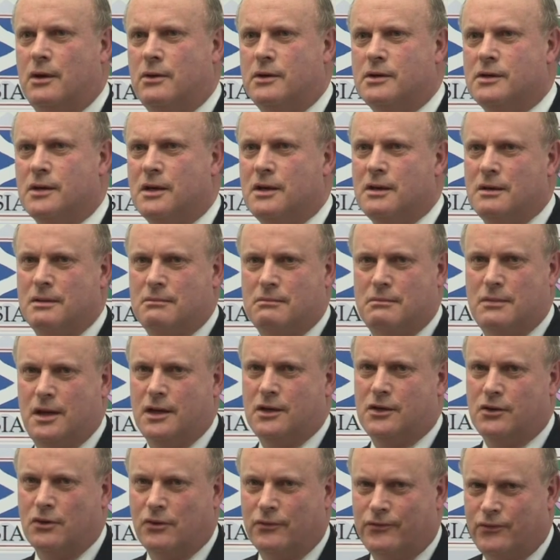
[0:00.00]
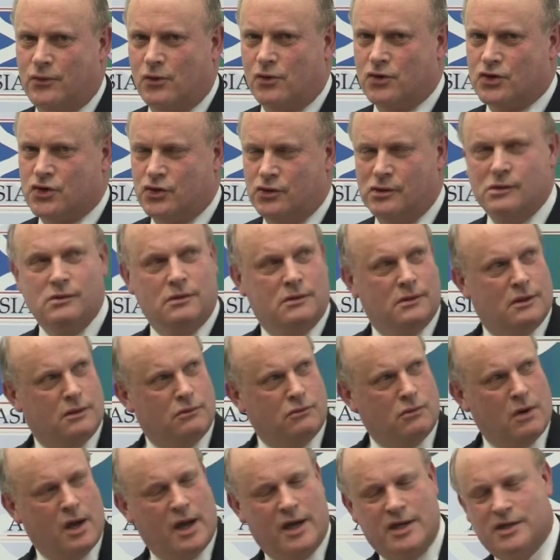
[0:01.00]
and make your fortune and
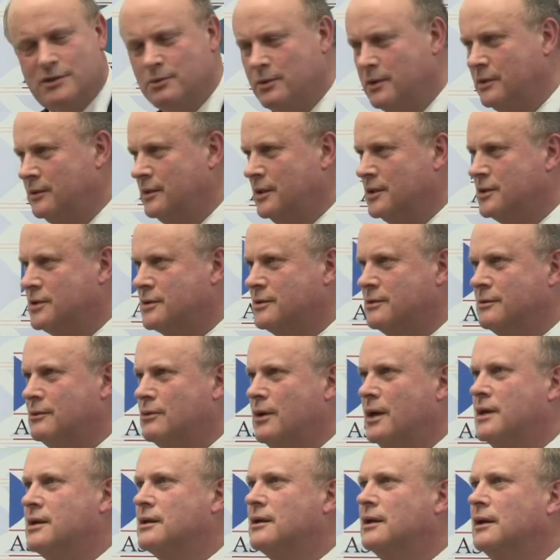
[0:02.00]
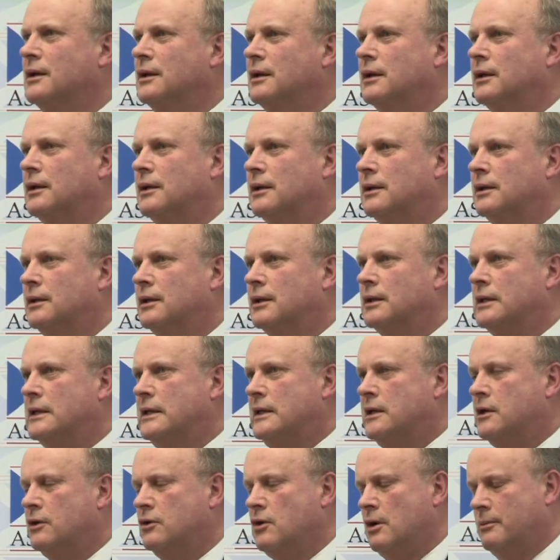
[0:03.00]
rise with this great
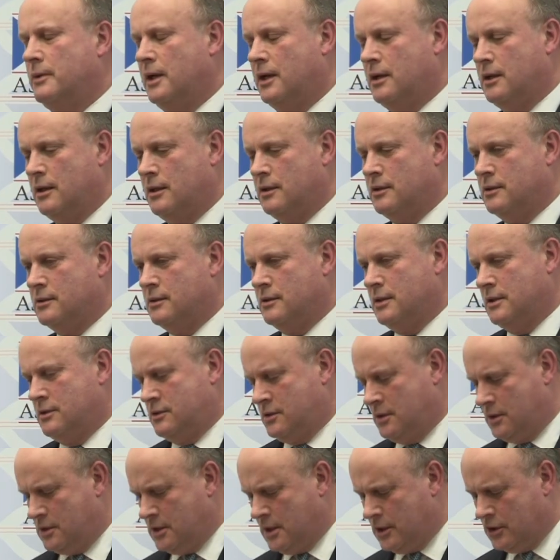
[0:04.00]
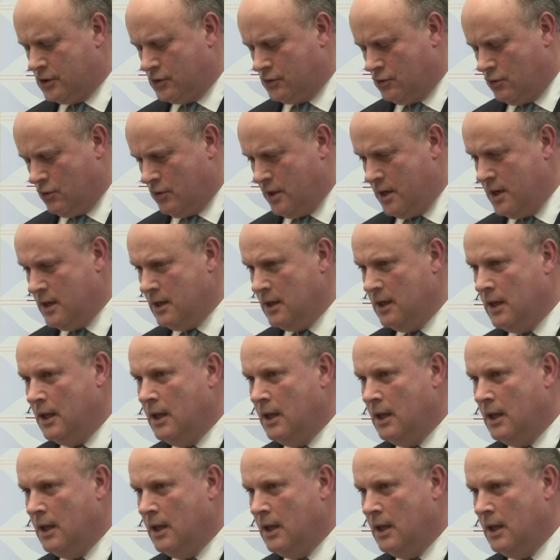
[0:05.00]
economic success story.